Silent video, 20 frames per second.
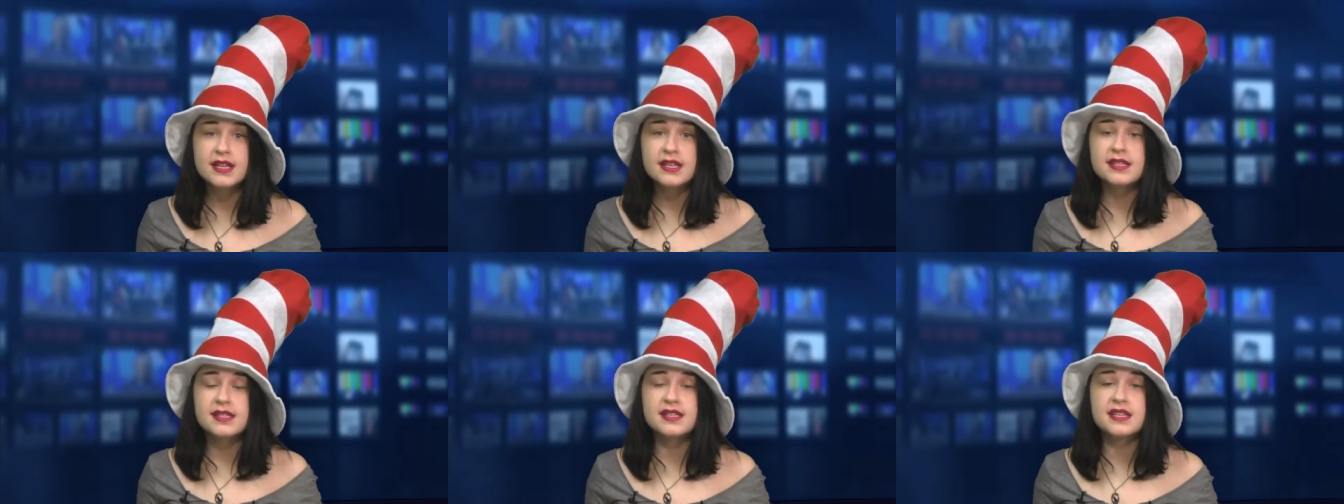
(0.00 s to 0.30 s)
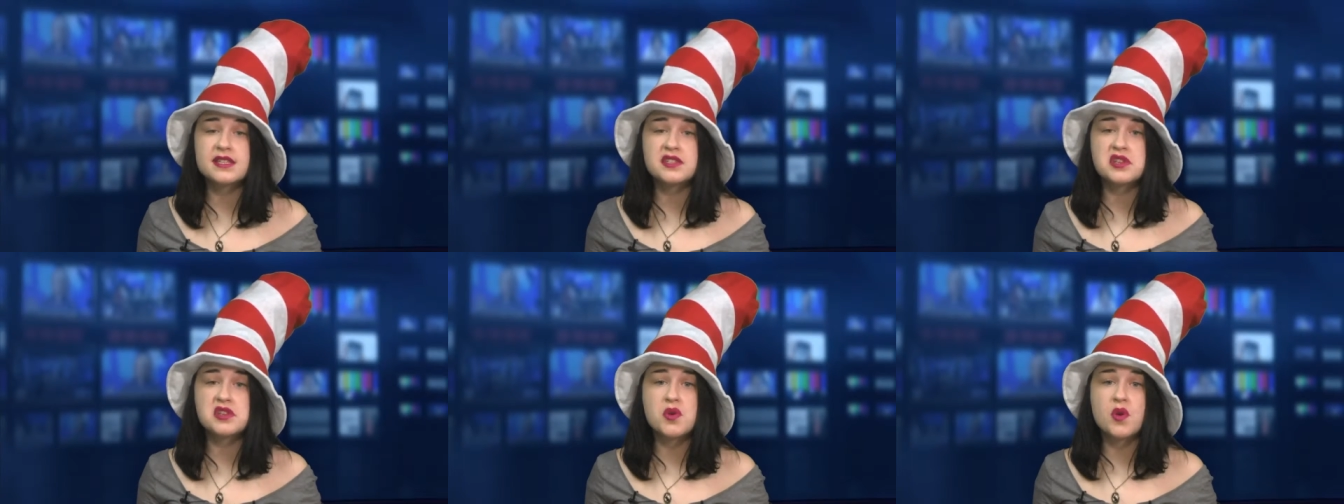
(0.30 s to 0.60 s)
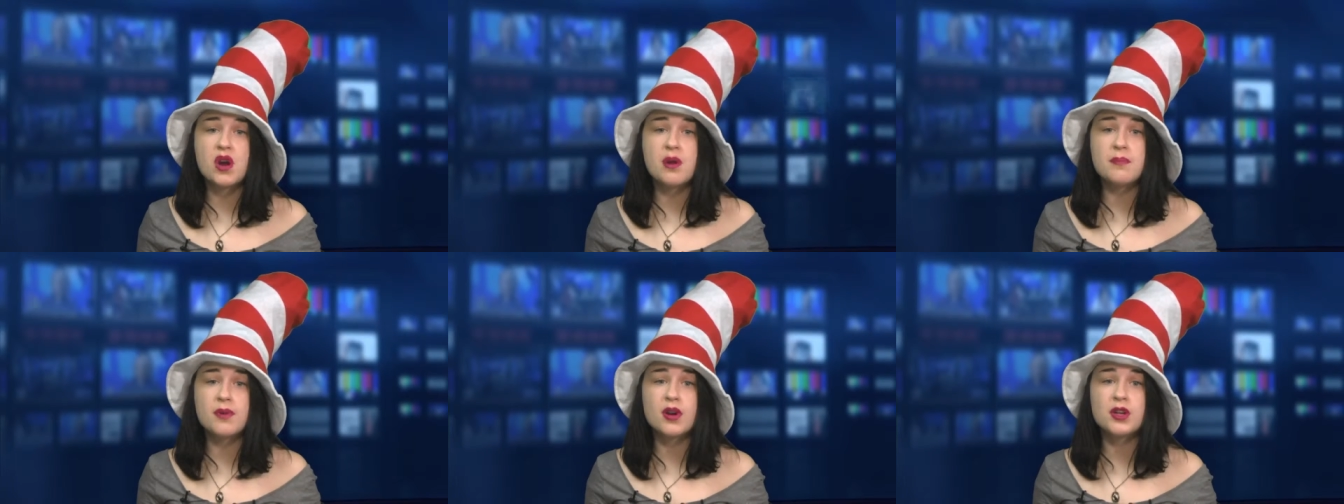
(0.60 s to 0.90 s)
See
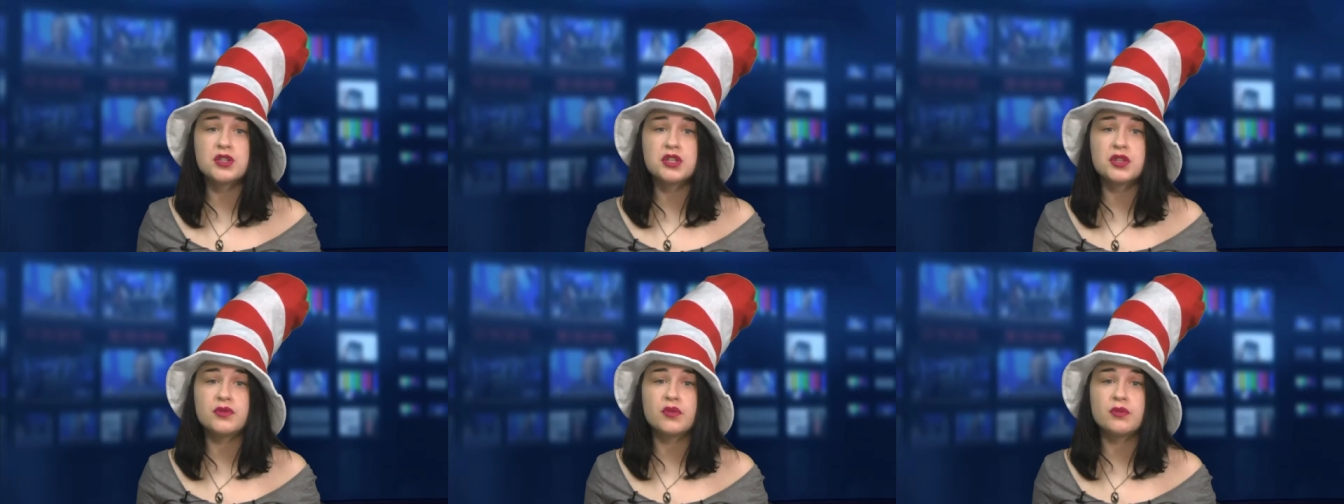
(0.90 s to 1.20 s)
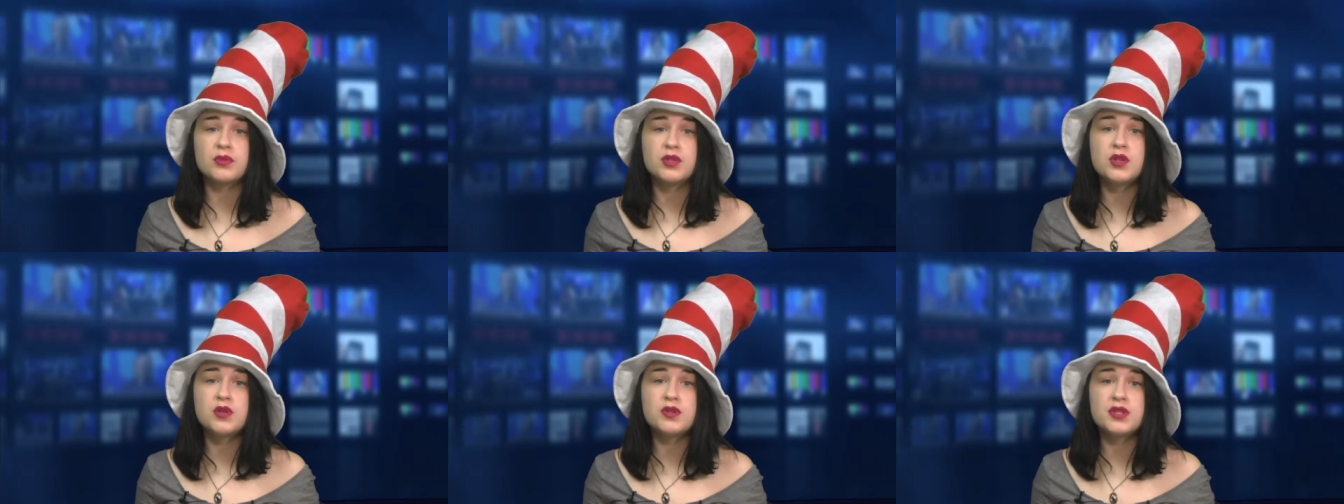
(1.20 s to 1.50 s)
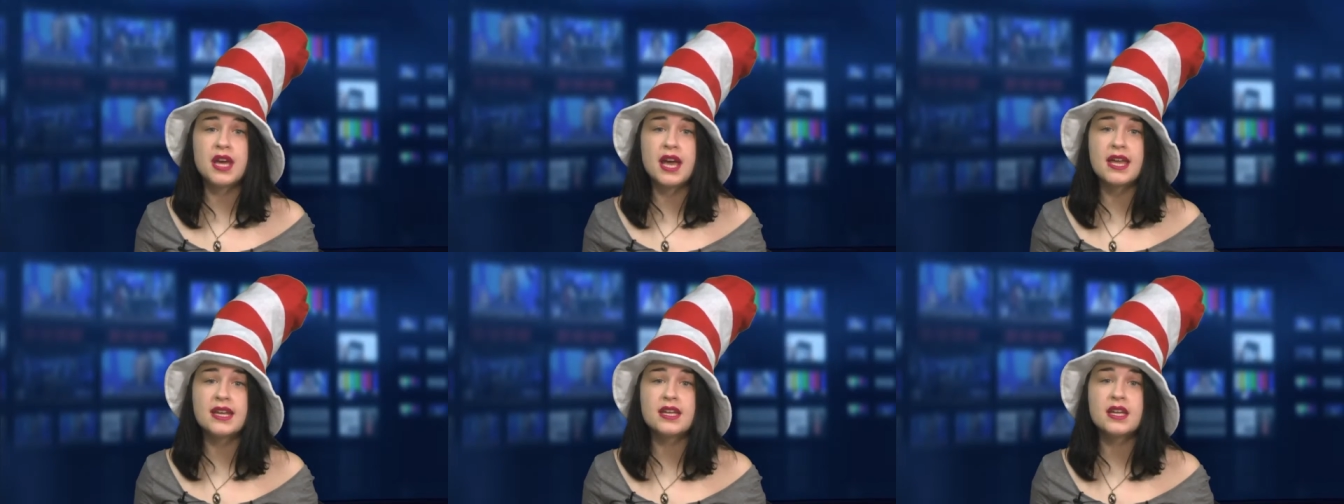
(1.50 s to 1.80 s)
Senora Birch in room
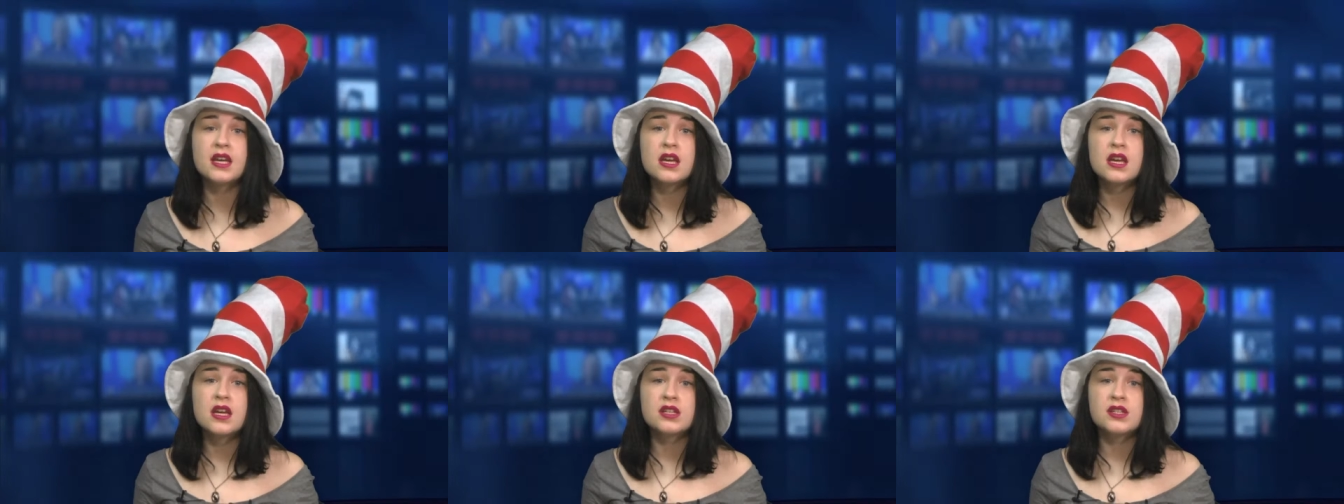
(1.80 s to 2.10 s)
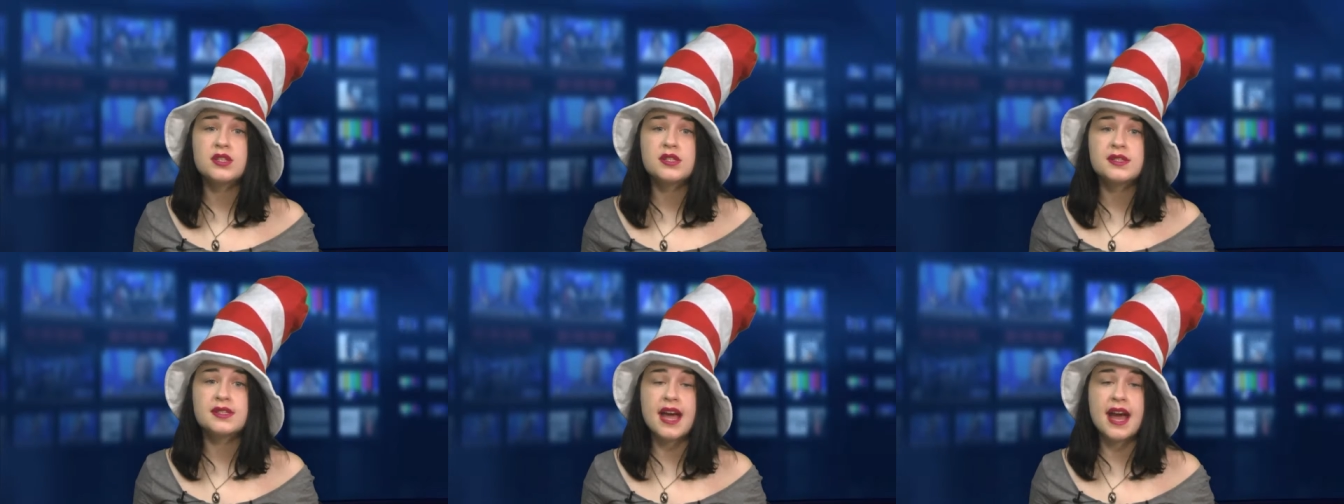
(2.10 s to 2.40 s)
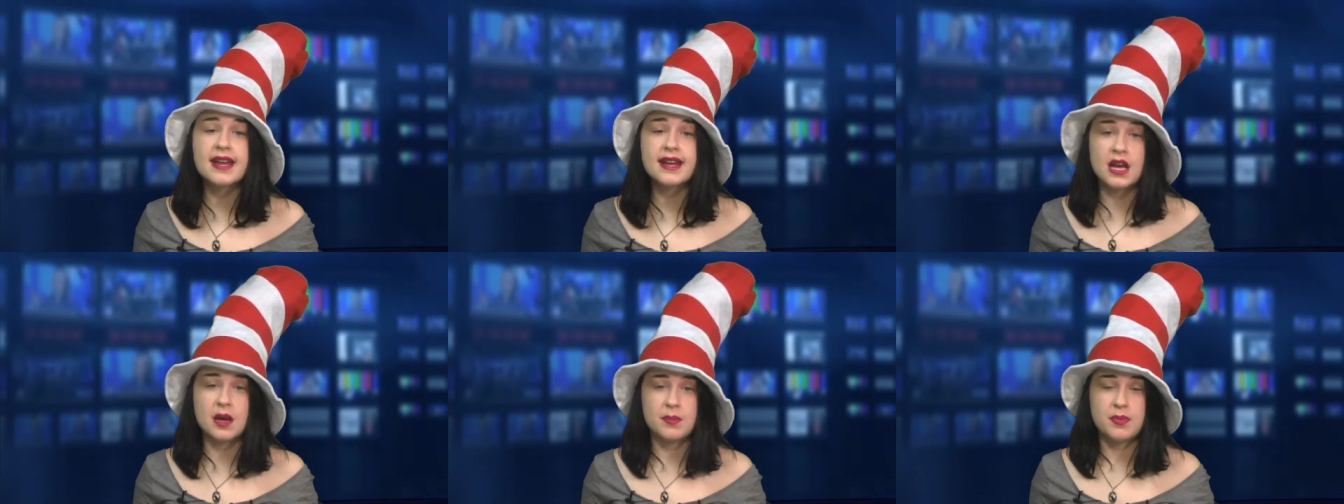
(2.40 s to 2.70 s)
210 to
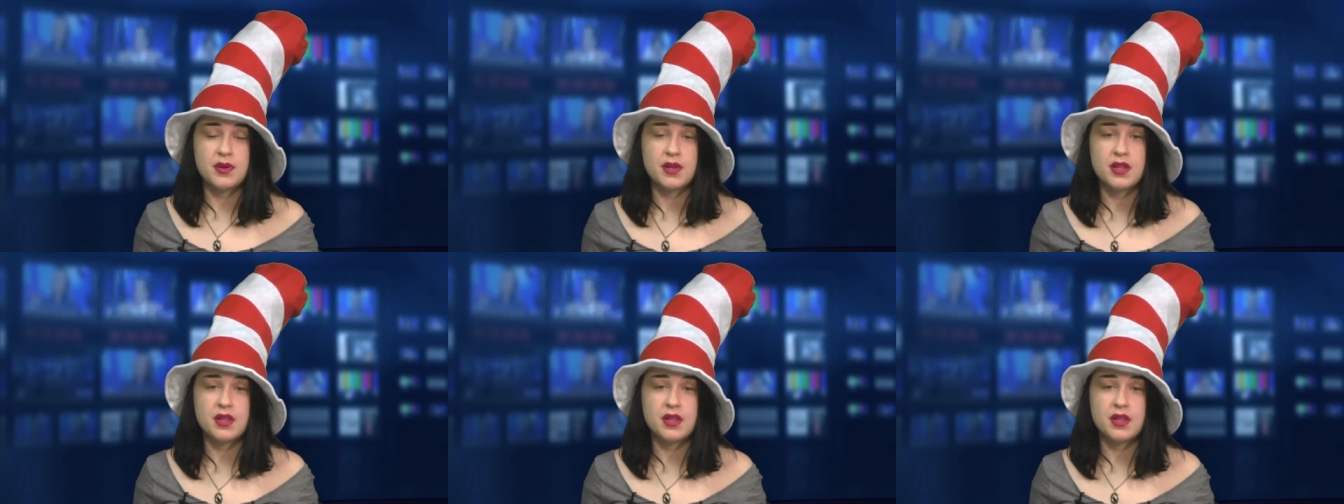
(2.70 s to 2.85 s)
sign up.